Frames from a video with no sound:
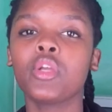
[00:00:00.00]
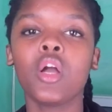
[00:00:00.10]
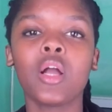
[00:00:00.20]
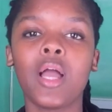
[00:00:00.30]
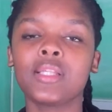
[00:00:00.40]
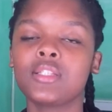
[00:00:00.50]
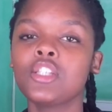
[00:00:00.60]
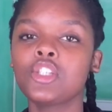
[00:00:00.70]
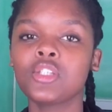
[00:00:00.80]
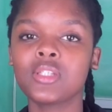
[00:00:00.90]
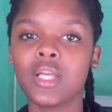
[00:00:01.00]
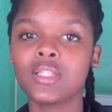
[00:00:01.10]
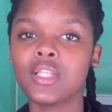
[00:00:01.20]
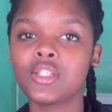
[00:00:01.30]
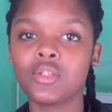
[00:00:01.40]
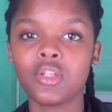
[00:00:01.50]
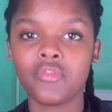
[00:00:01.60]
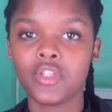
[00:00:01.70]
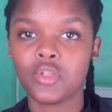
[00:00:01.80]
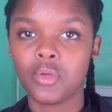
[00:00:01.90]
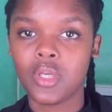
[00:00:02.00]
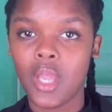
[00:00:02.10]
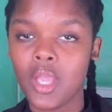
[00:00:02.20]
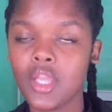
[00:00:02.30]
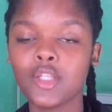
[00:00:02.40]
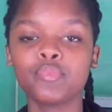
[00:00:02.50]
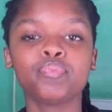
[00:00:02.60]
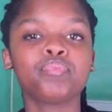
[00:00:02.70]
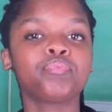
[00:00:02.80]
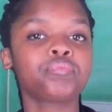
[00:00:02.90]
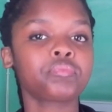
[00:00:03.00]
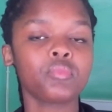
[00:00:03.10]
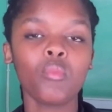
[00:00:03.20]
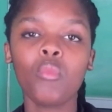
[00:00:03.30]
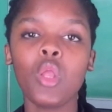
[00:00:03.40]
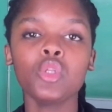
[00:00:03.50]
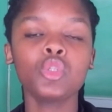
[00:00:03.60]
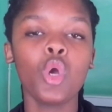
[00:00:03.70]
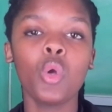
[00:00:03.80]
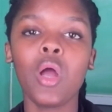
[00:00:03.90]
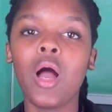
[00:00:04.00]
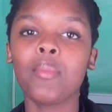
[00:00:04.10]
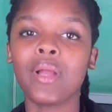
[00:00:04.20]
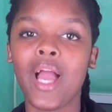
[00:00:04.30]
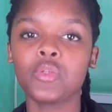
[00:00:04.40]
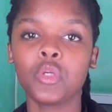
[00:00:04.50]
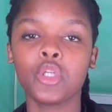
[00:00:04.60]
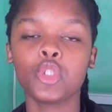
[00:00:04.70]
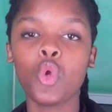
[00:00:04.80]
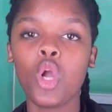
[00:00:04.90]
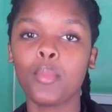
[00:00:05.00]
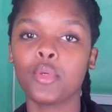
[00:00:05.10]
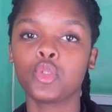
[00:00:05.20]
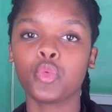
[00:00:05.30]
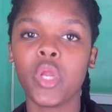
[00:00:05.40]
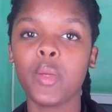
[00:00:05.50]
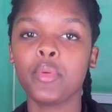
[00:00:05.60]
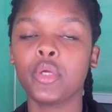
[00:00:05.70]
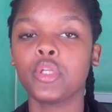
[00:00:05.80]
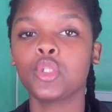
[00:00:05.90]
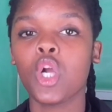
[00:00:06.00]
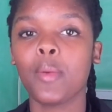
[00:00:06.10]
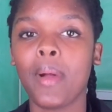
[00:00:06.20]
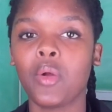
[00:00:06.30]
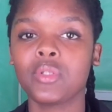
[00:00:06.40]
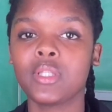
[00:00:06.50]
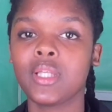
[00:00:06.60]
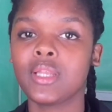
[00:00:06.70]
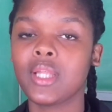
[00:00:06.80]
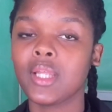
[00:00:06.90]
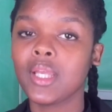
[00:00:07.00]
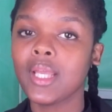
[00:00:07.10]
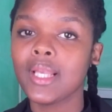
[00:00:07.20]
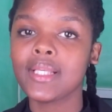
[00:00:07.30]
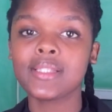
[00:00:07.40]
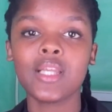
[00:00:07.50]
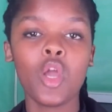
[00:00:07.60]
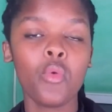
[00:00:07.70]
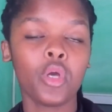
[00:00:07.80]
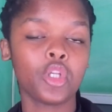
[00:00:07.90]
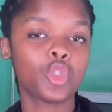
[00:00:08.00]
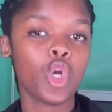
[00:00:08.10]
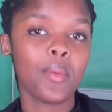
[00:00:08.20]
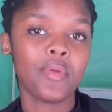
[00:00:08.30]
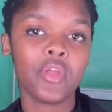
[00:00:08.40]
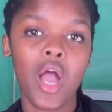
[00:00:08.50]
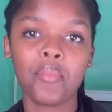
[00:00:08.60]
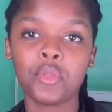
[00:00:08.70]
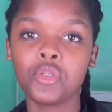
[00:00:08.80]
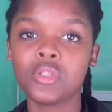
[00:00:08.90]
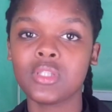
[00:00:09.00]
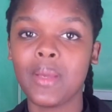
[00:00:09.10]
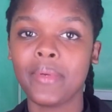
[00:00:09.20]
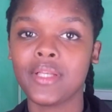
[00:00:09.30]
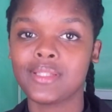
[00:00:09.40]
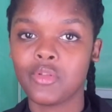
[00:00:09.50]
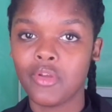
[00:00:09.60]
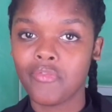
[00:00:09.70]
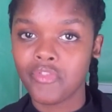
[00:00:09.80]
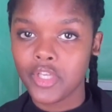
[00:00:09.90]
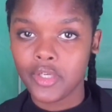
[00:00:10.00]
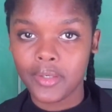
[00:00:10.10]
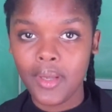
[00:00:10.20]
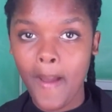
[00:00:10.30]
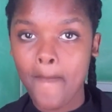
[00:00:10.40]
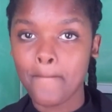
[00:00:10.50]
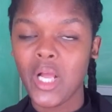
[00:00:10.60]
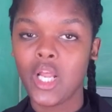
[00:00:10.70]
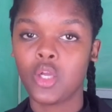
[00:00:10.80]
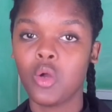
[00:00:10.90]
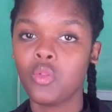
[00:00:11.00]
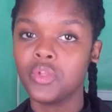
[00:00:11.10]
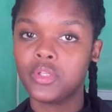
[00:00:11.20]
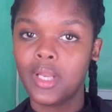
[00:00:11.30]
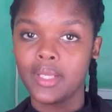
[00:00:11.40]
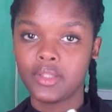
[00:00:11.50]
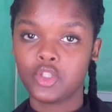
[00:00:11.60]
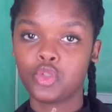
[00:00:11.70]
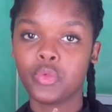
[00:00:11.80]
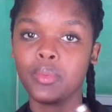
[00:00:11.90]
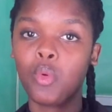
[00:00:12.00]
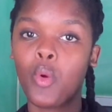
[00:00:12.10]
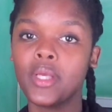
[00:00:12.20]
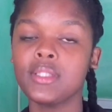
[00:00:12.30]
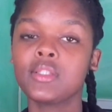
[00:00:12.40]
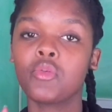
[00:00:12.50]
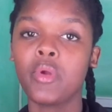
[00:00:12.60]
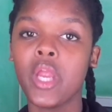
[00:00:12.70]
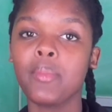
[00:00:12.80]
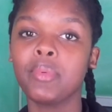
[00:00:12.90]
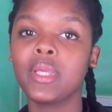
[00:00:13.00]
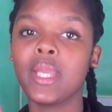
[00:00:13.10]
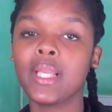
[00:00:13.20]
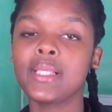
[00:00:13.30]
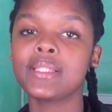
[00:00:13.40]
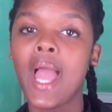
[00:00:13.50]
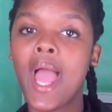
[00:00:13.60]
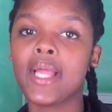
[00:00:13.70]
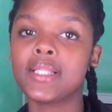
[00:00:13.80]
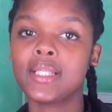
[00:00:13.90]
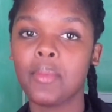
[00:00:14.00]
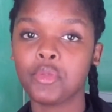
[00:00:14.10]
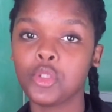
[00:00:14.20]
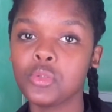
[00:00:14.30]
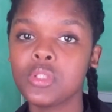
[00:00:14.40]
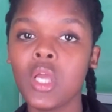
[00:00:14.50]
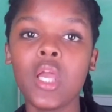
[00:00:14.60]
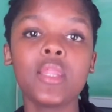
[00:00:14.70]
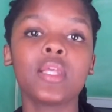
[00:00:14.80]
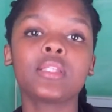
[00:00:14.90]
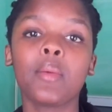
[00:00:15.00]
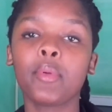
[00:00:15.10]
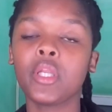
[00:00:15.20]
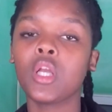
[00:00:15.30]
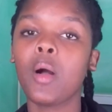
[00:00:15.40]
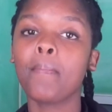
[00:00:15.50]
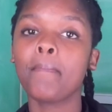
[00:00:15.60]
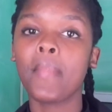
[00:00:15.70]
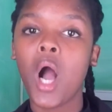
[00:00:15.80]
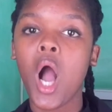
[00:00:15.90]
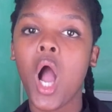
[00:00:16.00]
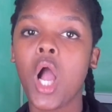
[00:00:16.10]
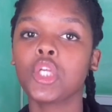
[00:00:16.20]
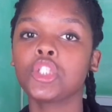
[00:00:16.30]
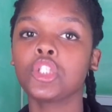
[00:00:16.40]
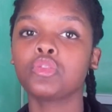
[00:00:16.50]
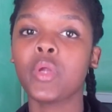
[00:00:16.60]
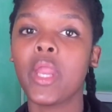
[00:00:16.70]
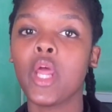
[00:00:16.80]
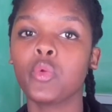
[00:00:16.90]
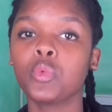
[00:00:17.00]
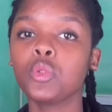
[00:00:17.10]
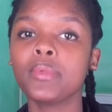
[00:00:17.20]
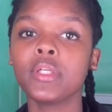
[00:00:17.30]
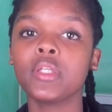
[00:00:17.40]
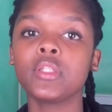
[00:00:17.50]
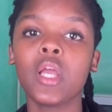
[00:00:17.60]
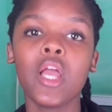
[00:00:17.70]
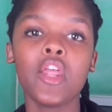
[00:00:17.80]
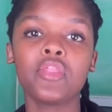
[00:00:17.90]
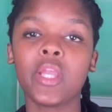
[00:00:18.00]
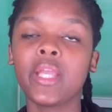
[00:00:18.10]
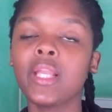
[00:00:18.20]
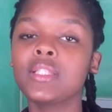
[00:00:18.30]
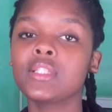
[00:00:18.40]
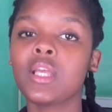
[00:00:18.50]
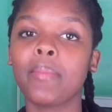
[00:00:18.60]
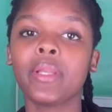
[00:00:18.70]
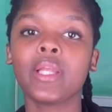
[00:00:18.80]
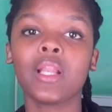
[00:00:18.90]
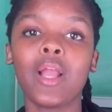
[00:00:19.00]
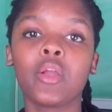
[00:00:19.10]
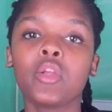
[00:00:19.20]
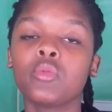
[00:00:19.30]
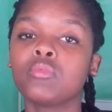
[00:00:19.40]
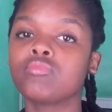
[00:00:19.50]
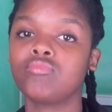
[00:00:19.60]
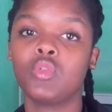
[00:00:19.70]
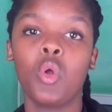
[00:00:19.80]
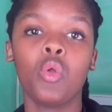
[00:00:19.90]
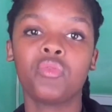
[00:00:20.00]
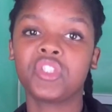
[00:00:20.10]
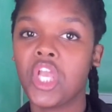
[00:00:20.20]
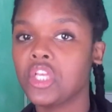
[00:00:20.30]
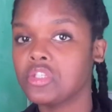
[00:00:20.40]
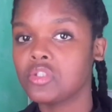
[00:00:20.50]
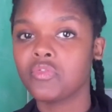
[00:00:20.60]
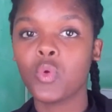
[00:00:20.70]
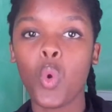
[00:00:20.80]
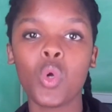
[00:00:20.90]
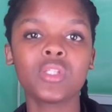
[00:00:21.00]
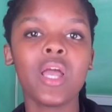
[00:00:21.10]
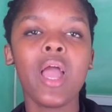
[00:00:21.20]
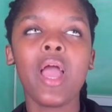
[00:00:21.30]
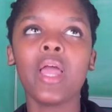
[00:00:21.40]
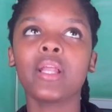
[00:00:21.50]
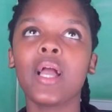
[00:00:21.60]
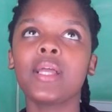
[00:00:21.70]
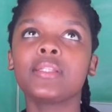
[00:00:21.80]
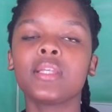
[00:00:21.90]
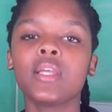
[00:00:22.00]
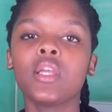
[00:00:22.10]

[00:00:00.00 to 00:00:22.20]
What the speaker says: yeah guys, let's just get into the video, okay? So guys, we're gonna talk about rape, we're gonna talk about killings, we're gonna talk about the abuse that's happening in South Africa, like all the like 3 points, rape, killings and abuse that's happening among children and women, the killings that's happening like in all genders, of course. And guys,